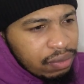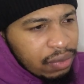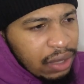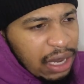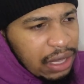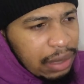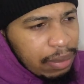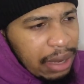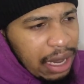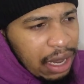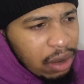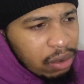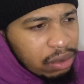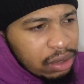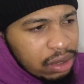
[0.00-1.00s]
gave them a
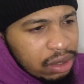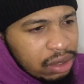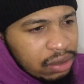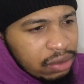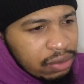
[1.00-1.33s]
house.